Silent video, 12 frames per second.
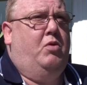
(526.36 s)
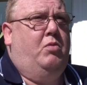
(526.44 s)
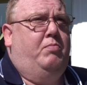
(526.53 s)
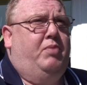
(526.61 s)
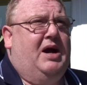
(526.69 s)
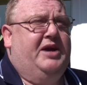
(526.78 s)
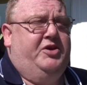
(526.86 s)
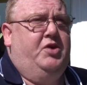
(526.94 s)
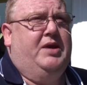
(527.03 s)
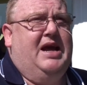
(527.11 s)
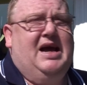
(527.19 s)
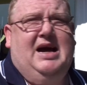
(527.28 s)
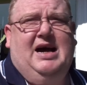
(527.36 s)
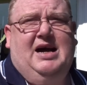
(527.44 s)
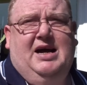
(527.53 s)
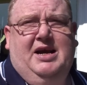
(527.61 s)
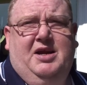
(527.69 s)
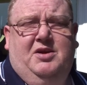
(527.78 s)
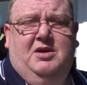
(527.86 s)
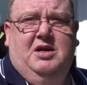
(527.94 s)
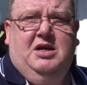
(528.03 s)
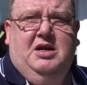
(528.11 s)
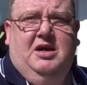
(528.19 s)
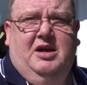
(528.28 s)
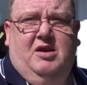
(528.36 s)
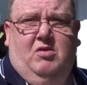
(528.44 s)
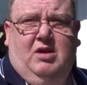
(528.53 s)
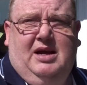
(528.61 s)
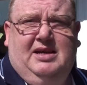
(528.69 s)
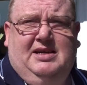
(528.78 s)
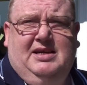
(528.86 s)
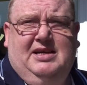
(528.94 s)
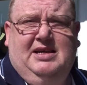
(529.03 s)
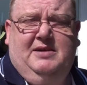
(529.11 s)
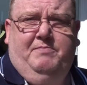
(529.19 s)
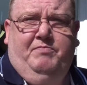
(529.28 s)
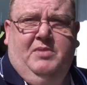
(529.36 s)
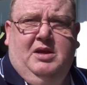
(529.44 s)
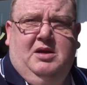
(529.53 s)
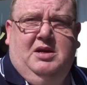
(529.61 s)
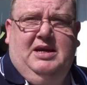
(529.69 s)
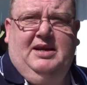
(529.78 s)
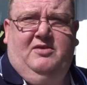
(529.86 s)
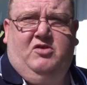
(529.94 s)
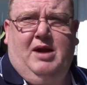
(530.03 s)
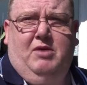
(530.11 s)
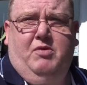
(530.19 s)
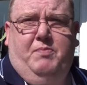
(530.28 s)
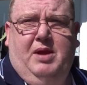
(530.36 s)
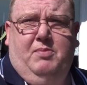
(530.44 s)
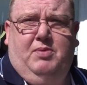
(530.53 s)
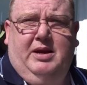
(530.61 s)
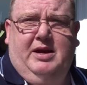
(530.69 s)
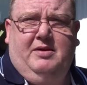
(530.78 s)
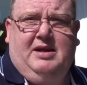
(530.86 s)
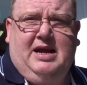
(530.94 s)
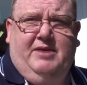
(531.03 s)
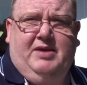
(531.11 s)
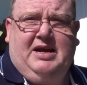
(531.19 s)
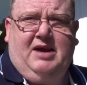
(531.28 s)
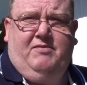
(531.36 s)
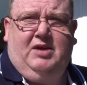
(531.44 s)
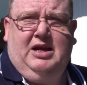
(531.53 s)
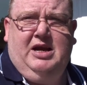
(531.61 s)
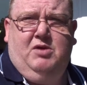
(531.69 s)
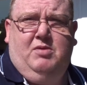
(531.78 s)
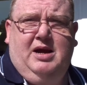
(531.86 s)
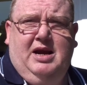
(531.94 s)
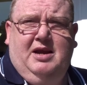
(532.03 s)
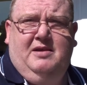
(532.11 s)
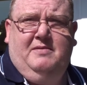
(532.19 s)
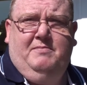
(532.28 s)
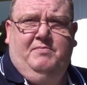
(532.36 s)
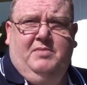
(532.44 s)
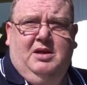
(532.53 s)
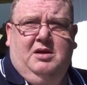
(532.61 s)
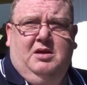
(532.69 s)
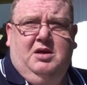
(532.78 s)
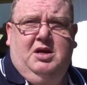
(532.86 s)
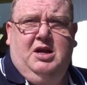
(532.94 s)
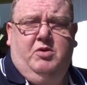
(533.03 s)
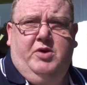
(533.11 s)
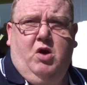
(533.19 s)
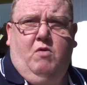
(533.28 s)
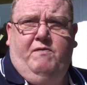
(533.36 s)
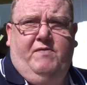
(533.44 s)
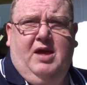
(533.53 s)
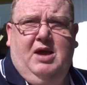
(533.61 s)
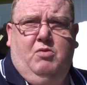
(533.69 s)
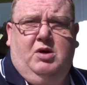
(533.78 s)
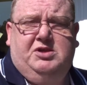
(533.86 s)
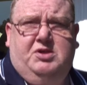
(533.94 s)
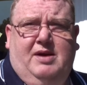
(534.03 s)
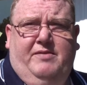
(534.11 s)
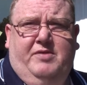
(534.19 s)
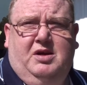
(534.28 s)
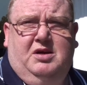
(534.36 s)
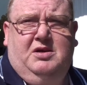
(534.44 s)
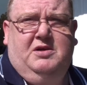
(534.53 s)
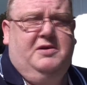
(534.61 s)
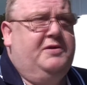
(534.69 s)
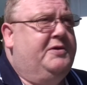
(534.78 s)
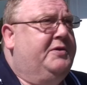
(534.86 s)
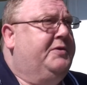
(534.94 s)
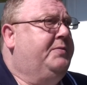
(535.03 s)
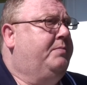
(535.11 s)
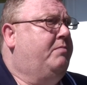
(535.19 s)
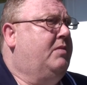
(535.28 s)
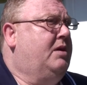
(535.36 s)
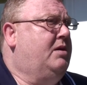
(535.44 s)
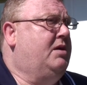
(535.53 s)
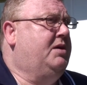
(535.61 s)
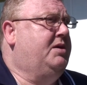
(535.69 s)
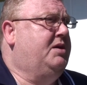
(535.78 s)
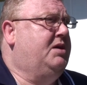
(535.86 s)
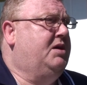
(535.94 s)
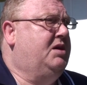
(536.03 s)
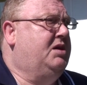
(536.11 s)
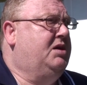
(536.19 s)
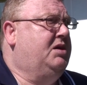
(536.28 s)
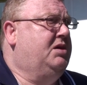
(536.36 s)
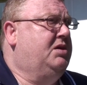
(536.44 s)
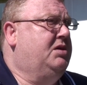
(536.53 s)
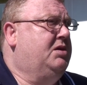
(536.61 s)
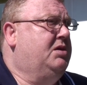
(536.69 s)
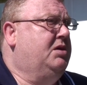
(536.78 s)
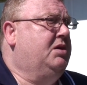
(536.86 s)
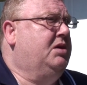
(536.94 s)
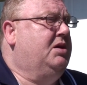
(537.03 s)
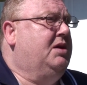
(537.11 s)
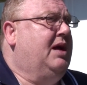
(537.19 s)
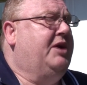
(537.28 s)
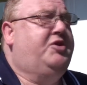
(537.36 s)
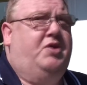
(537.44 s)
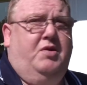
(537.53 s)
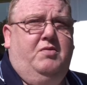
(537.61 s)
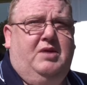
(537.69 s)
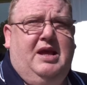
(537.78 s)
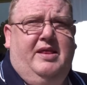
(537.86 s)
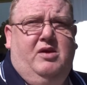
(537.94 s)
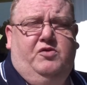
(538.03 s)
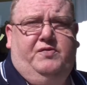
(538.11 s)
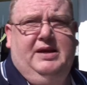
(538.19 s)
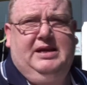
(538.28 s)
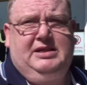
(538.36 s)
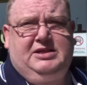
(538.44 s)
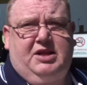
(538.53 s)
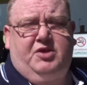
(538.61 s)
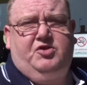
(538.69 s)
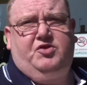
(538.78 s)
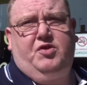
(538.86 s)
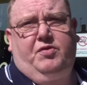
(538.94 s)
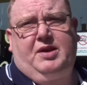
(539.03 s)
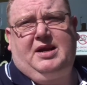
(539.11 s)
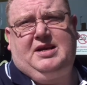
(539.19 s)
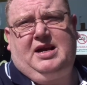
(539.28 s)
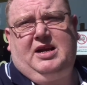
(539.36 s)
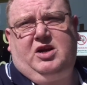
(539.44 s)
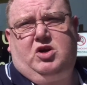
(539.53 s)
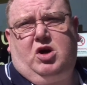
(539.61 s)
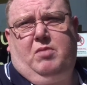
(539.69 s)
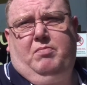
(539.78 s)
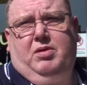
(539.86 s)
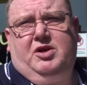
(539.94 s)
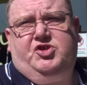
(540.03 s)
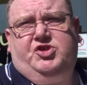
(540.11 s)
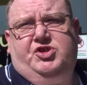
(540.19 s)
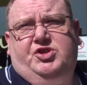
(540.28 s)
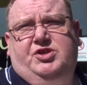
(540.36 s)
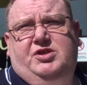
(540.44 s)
But but I do get high, and you know, like uh, interact with people in a kind of a cavalier way, and you know, no fear whatsoever. Yeah and uh, do get those feelings that there's nothing I can't accomplish.